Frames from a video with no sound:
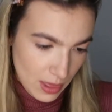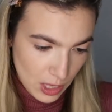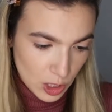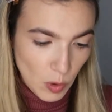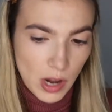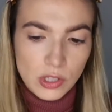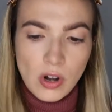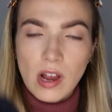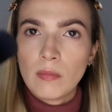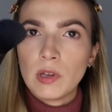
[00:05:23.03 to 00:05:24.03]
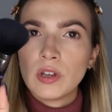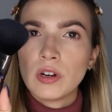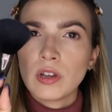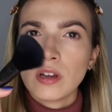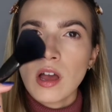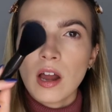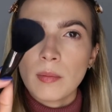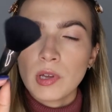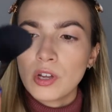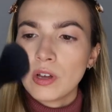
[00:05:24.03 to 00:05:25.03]
this bronzer and I'm gonna and
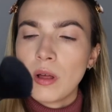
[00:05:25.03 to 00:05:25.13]
I'm gonna